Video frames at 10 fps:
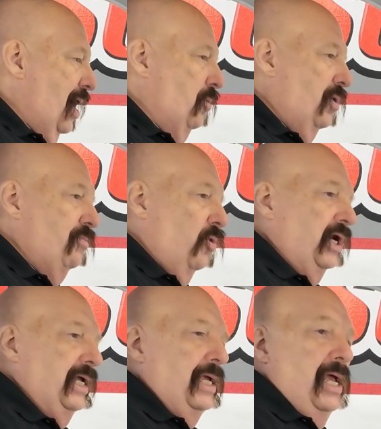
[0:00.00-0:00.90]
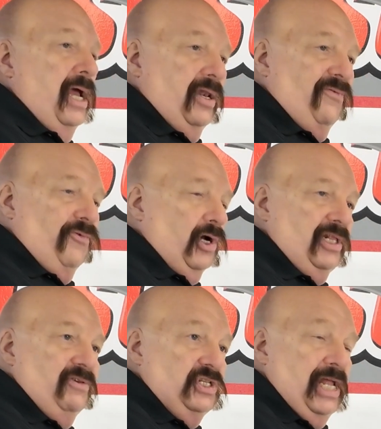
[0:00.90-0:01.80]
out one morning and the
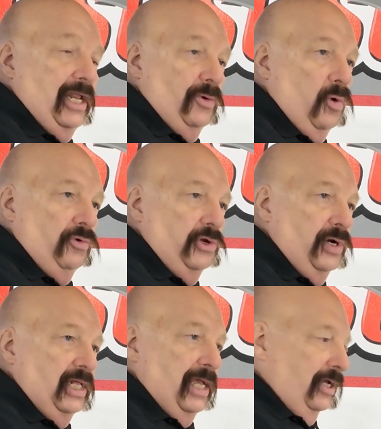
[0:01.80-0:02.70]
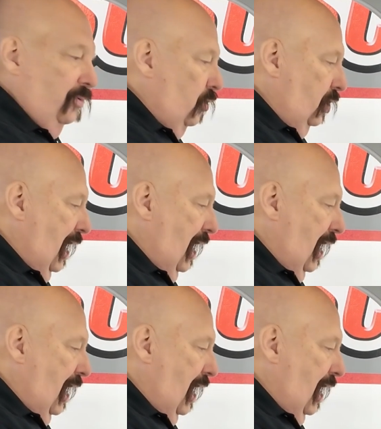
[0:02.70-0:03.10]
forklift's dead, it won't do anything, it won't